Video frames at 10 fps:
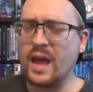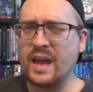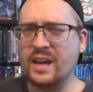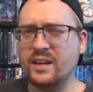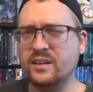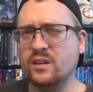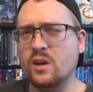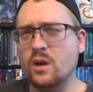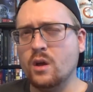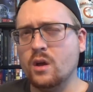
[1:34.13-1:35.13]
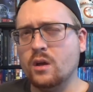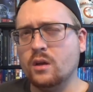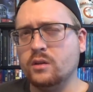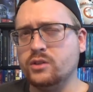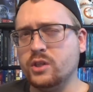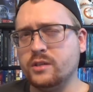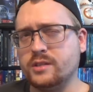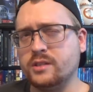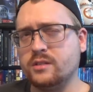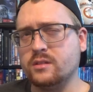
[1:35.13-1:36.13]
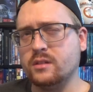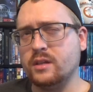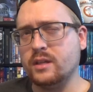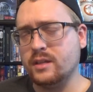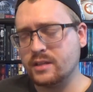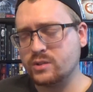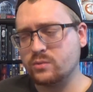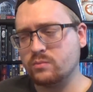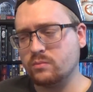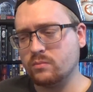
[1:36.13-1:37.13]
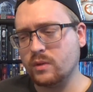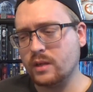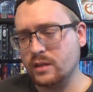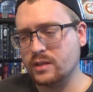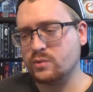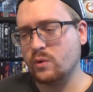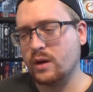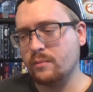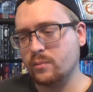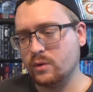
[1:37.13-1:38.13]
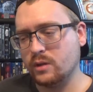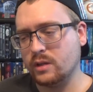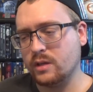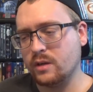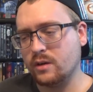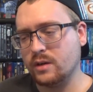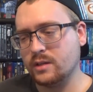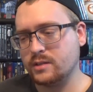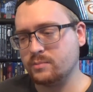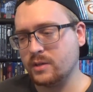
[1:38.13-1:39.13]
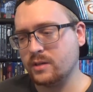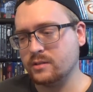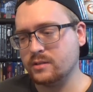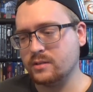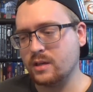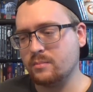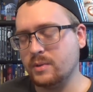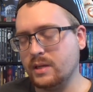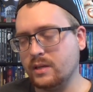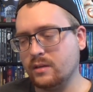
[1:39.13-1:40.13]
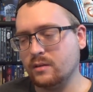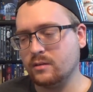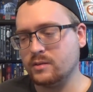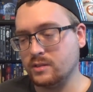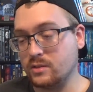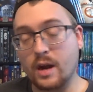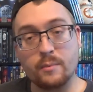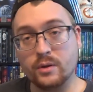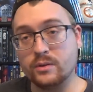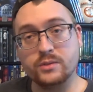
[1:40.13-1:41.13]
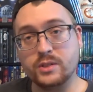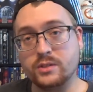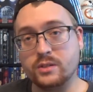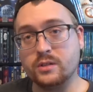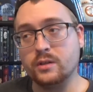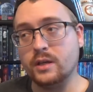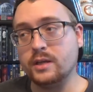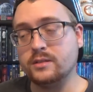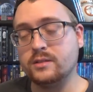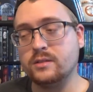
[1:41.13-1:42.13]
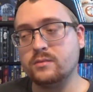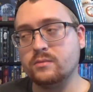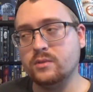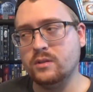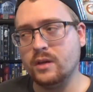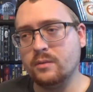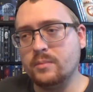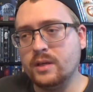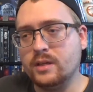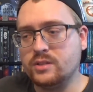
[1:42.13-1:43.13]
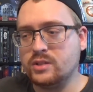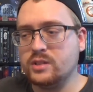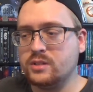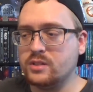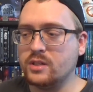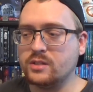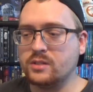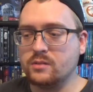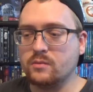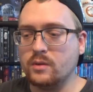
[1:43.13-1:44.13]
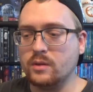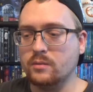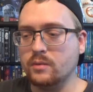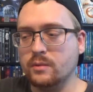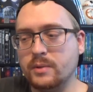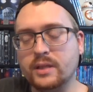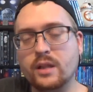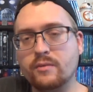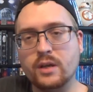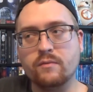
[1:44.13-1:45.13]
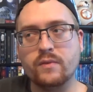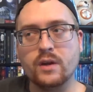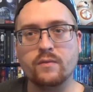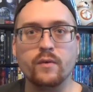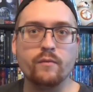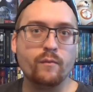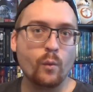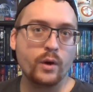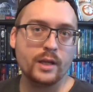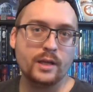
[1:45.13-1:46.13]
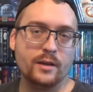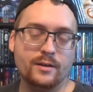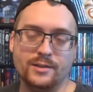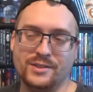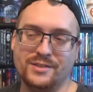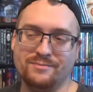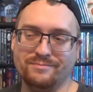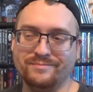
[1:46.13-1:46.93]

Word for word: And just in this in this one, I'm really curious because it's gonna be since they're not brother and sister, it's gonna be she's just been living in fear for 40 years